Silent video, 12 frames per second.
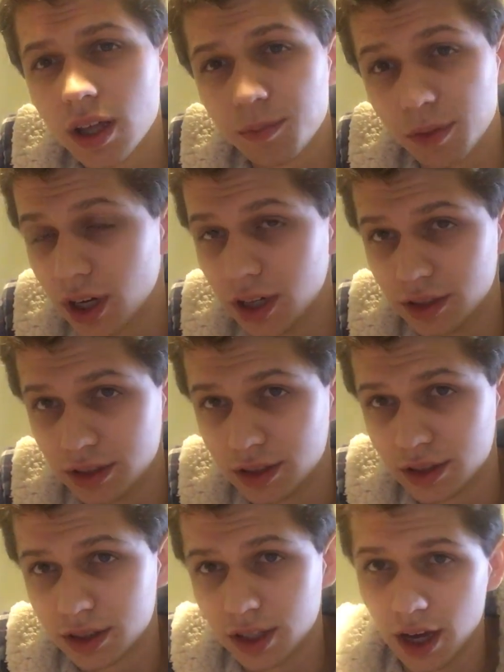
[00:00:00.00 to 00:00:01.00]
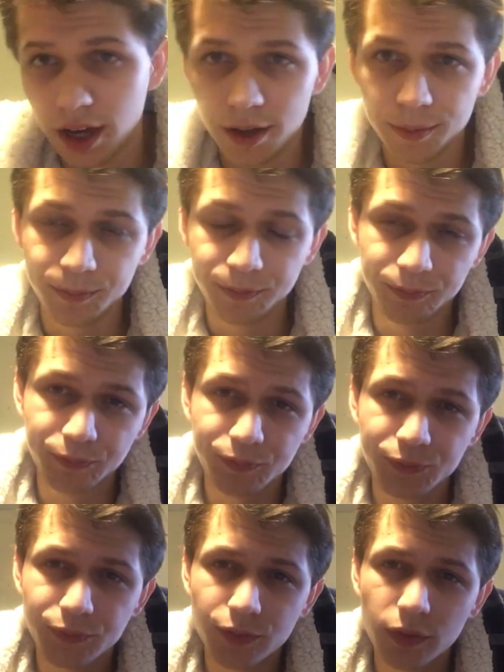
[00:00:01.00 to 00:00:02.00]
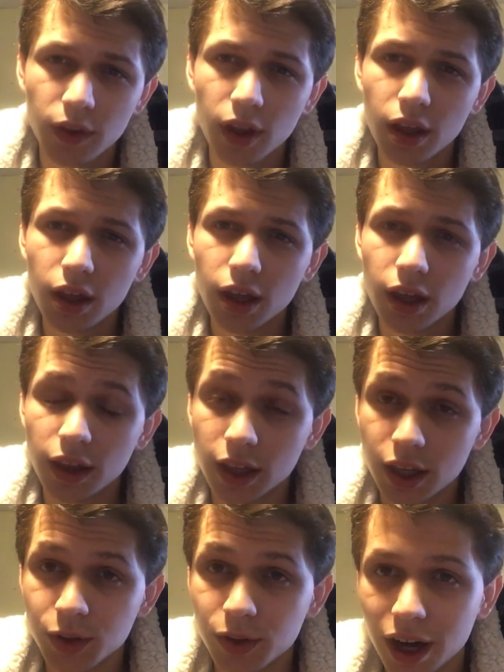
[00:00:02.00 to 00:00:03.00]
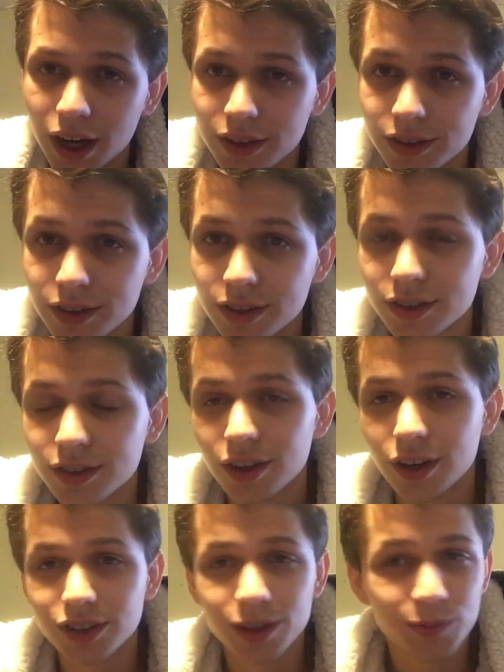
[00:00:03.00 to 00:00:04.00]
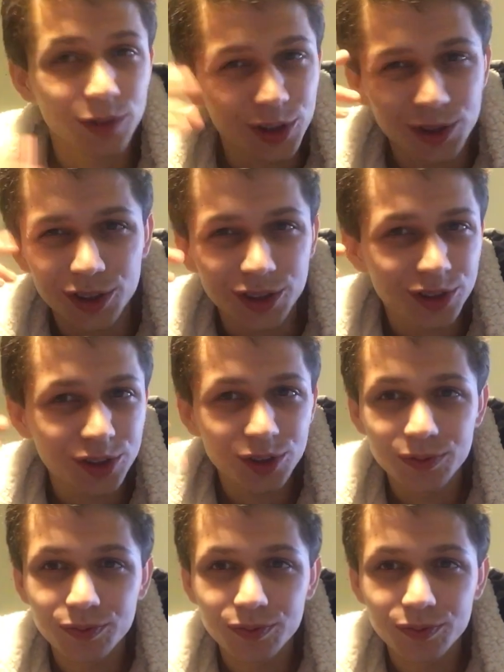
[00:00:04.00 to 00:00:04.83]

because the Hindu gods are something you just